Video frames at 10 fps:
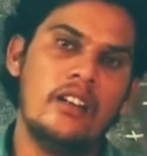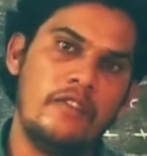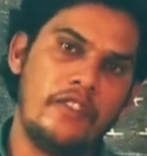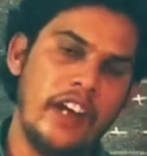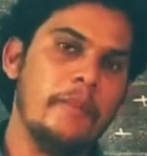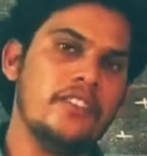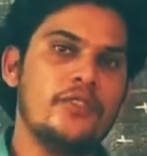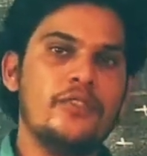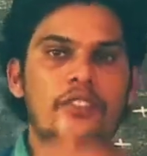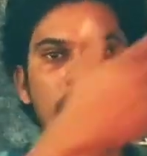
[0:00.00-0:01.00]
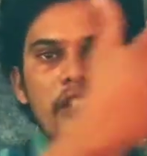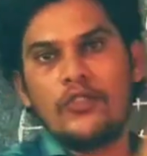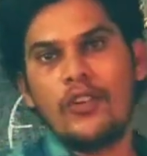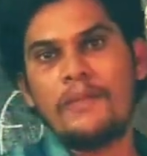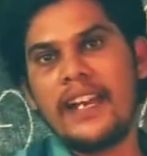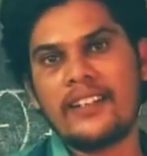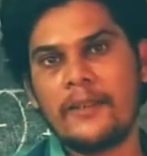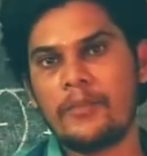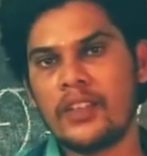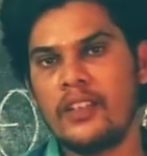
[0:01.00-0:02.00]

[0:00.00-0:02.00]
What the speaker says: front bench students go back,